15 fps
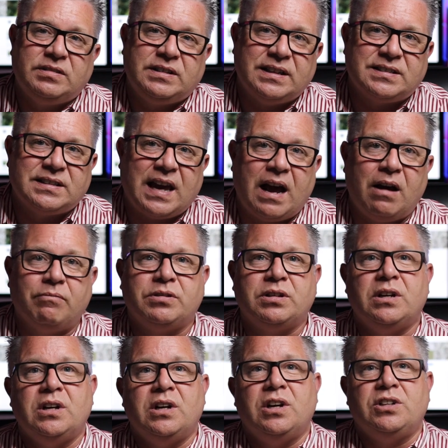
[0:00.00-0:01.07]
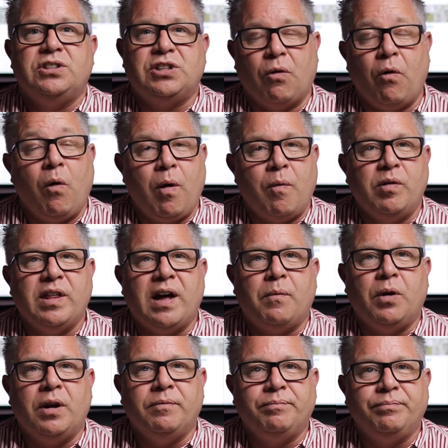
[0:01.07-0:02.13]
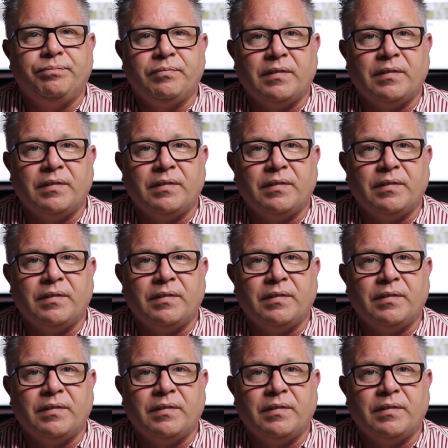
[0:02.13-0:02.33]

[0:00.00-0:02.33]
discount, so I went with that one.